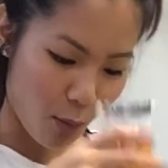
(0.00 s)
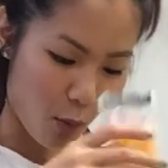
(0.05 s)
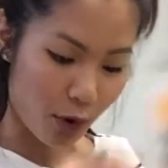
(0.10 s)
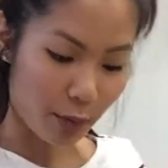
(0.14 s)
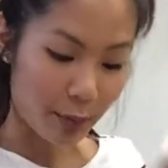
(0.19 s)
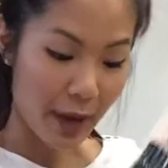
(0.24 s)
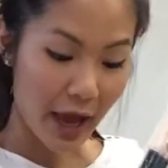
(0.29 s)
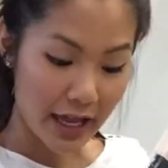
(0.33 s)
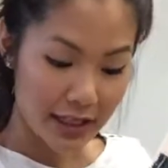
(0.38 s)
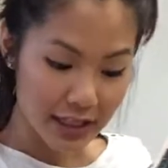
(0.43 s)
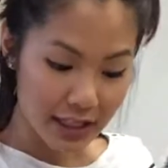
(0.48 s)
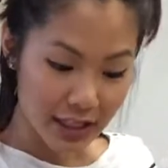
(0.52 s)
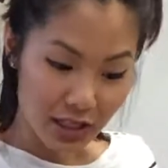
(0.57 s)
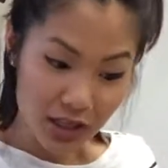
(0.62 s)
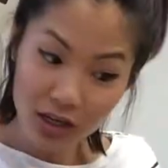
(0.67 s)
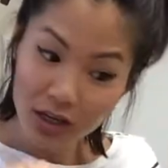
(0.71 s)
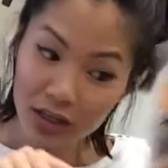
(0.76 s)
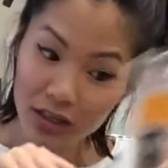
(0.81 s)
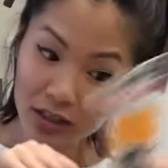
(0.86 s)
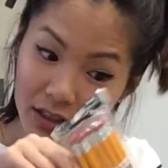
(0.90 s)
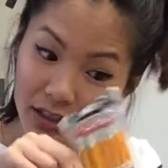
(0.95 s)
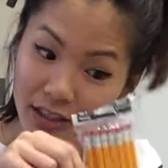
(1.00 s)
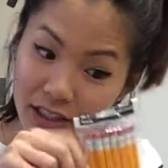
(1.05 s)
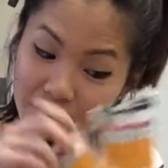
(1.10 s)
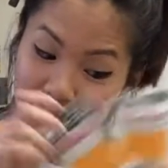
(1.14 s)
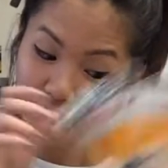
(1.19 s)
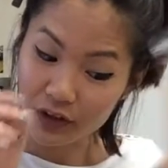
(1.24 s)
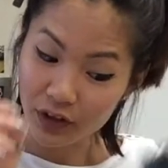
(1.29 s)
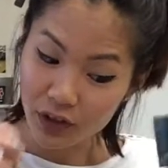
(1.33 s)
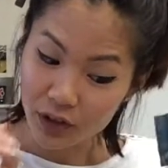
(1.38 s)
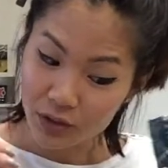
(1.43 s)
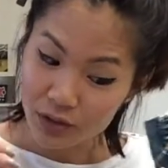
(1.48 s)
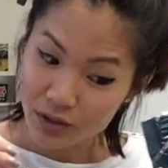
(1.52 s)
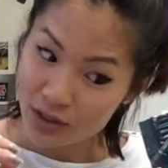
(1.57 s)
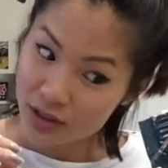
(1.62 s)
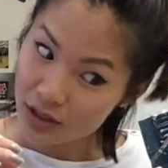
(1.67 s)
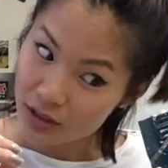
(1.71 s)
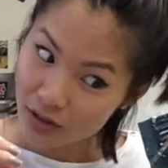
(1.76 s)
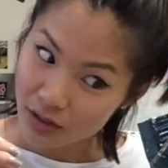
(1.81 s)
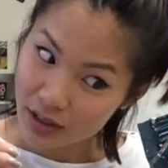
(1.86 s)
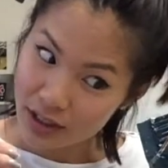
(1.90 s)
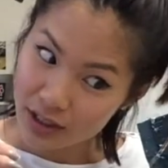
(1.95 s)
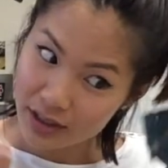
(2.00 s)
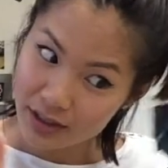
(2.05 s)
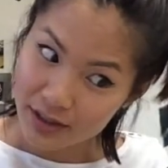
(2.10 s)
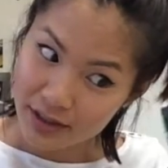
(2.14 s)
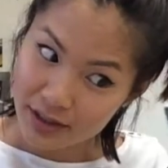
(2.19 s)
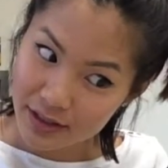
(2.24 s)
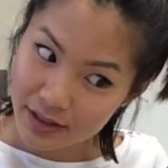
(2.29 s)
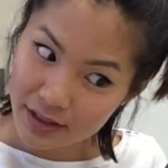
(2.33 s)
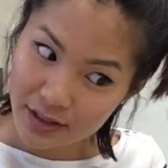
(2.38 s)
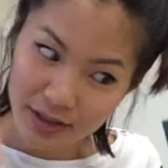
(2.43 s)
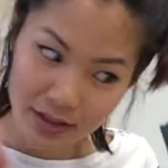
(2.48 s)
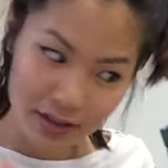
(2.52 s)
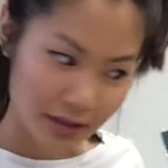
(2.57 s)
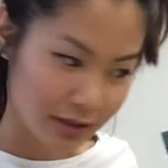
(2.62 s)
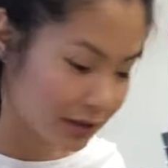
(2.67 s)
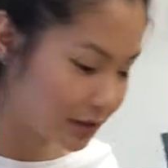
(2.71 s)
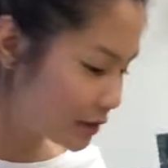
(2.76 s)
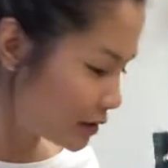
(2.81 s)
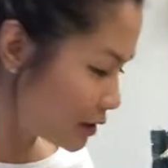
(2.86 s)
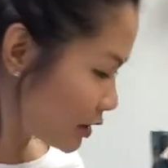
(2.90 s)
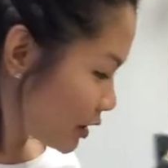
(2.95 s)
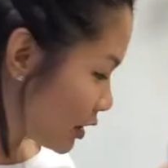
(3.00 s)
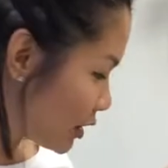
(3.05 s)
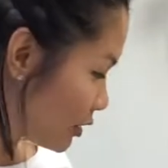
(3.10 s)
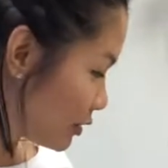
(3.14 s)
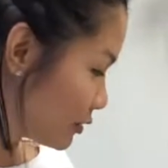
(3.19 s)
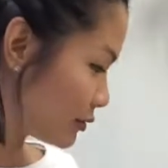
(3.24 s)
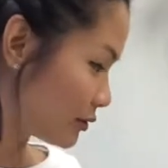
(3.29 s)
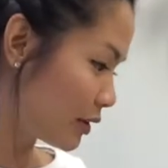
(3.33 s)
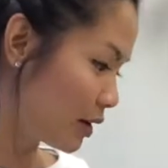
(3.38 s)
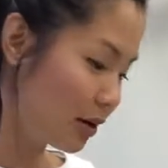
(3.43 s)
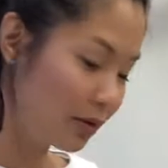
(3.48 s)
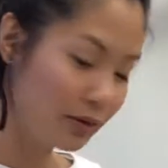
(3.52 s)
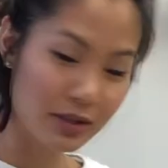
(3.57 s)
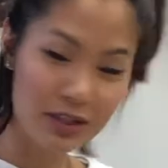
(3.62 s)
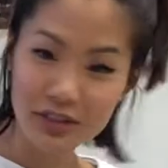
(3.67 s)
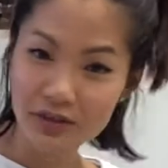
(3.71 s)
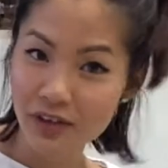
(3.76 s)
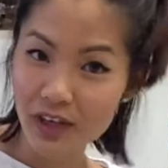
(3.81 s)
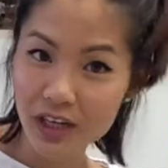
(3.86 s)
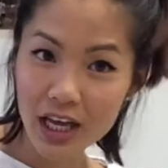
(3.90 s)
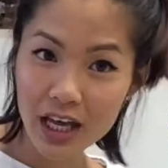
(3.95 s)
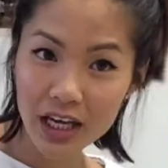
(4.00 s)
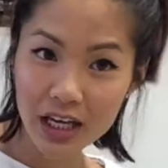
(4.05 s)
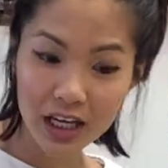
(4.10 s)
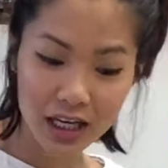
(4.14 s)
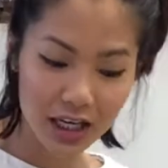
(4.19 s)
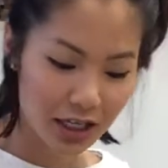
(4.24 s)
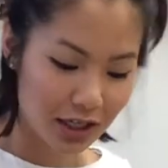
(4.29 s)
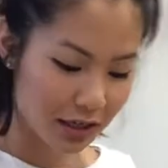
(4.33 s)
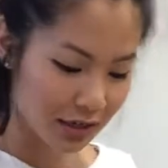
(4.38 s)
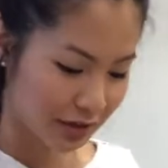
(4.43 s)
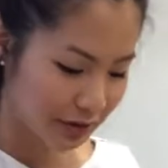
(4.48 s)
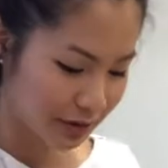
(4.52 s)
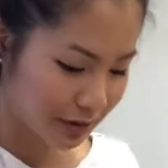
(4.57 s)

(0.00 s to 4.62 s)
more pencils for those students, you know, always forgetting.